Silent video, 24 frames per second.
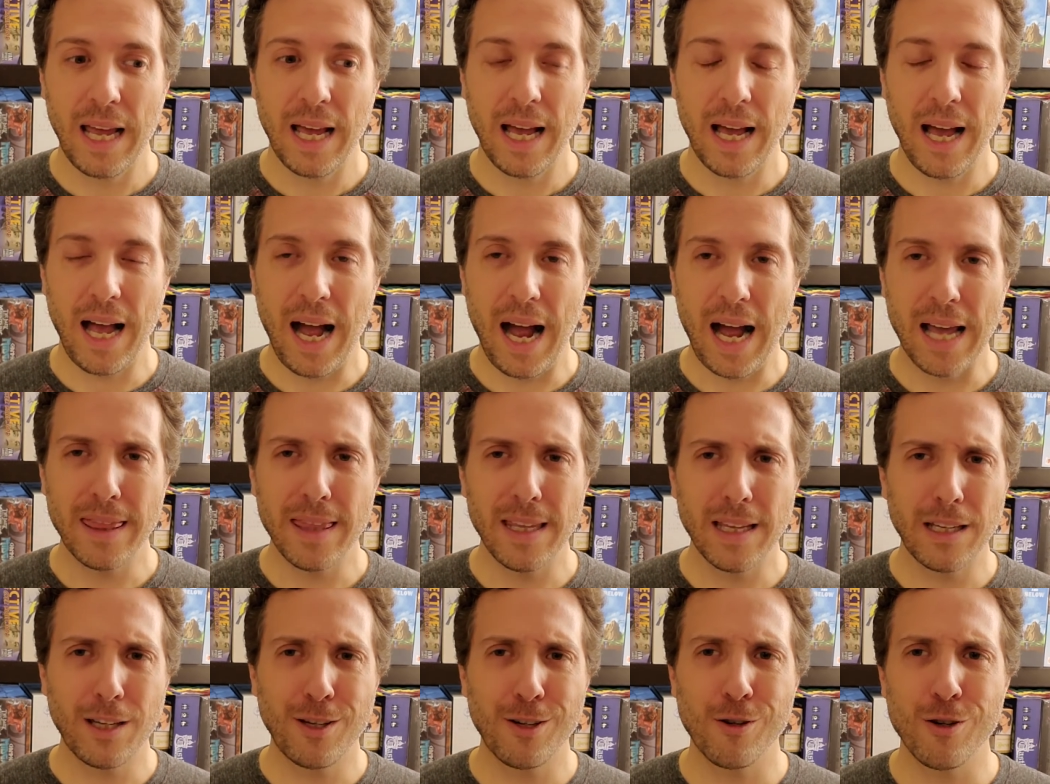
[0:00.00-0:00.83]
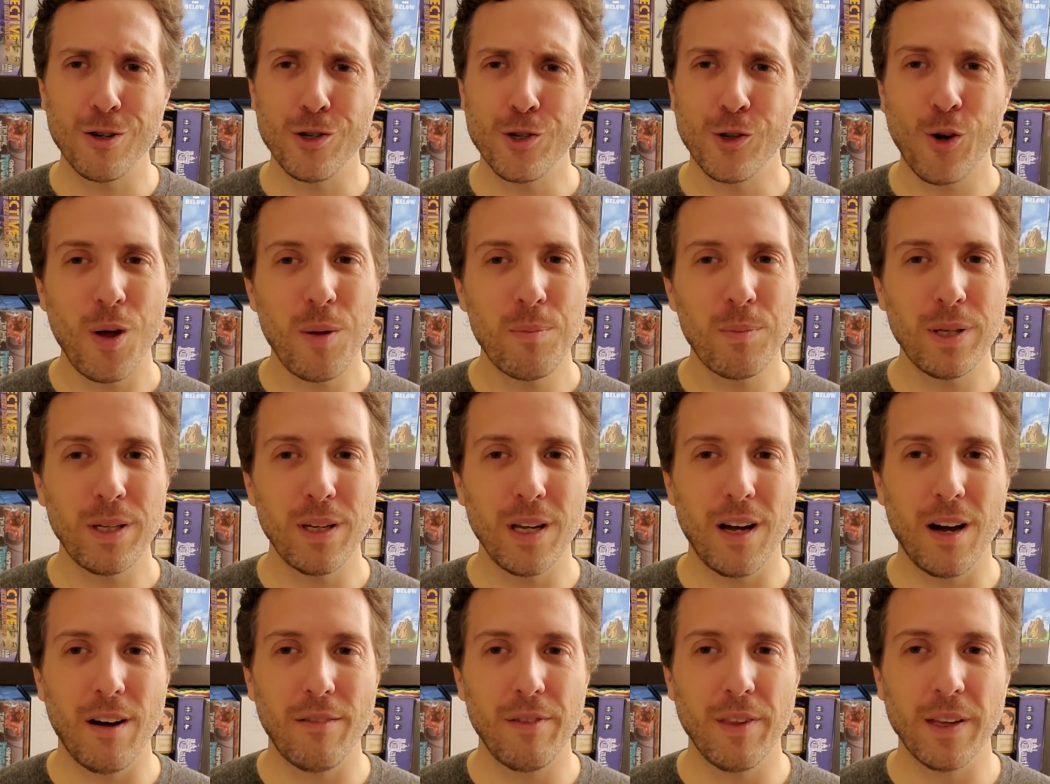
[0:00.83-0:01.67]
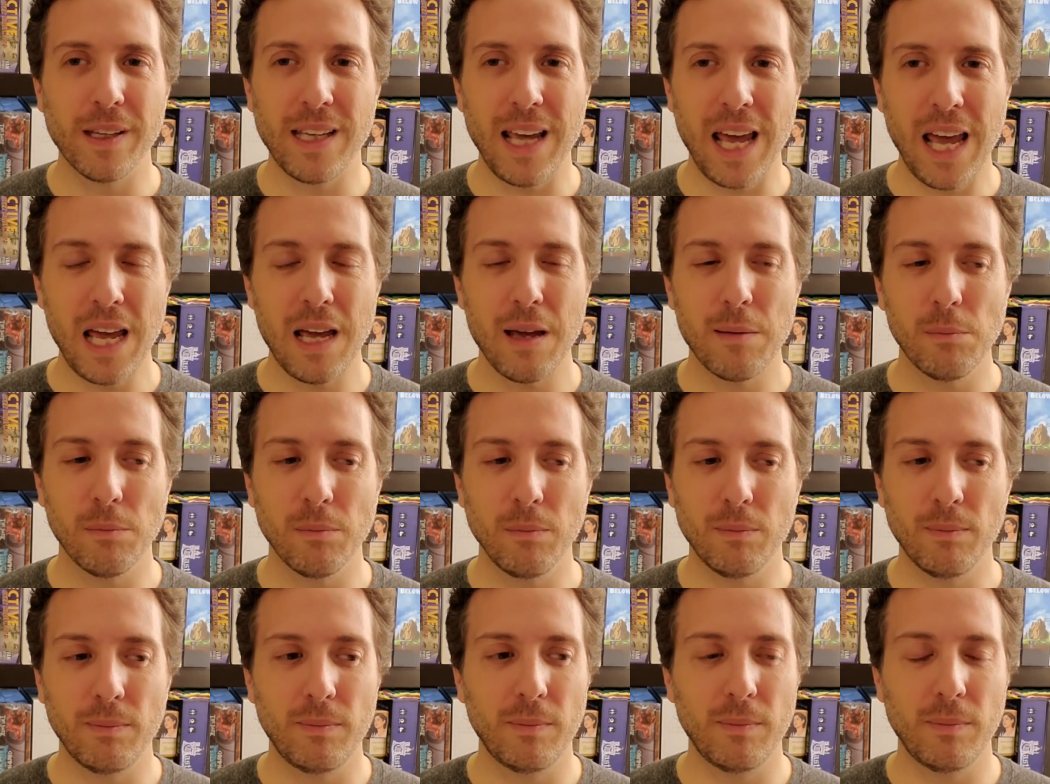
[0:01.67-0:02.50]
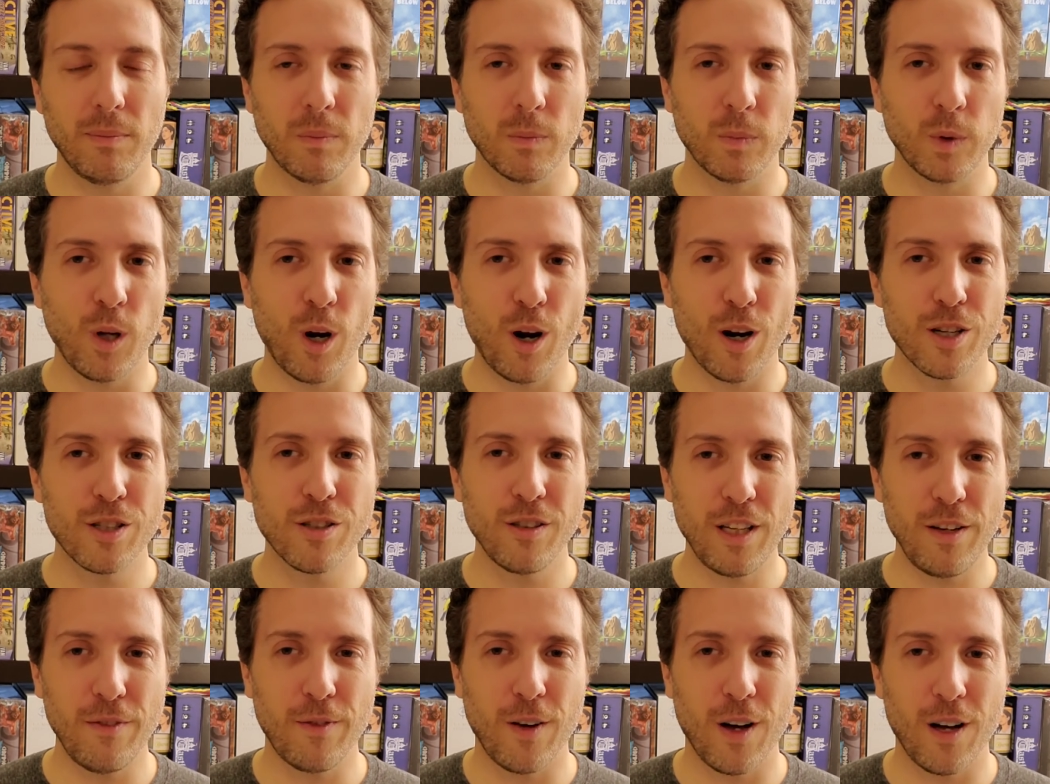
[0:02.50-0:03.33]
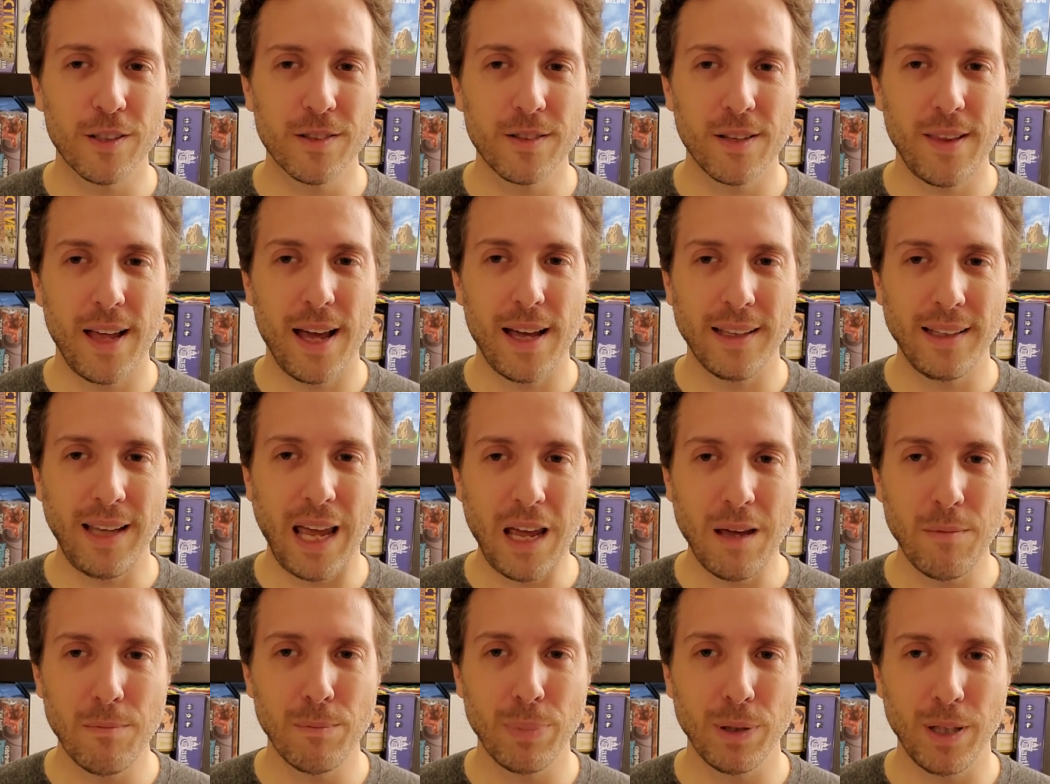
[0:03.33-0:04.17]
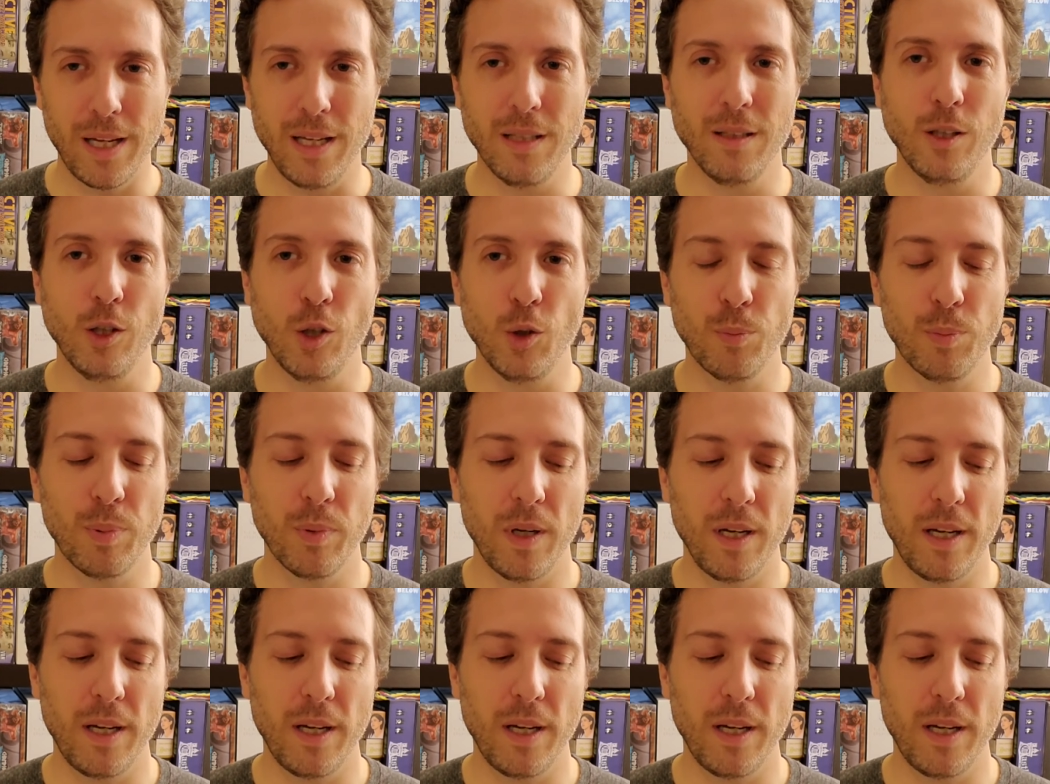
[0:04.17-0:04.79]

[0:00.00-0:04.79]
I think your enjoyment of the game largely falls to that gameplay loop.